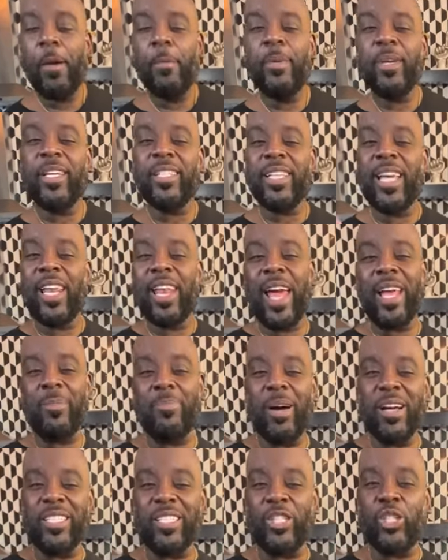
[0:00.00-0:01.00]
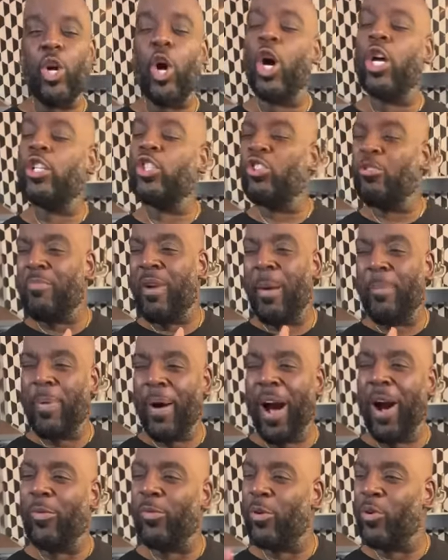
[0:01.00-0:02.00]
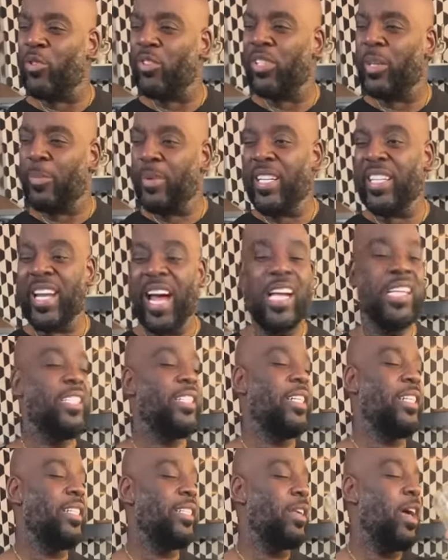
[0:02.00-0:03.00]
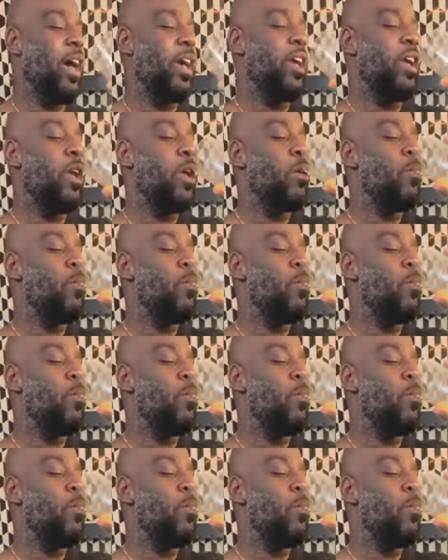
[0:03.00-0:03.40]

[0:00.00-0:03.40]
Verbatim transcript: Because I like my sauce and my pot roast to be nice and tight.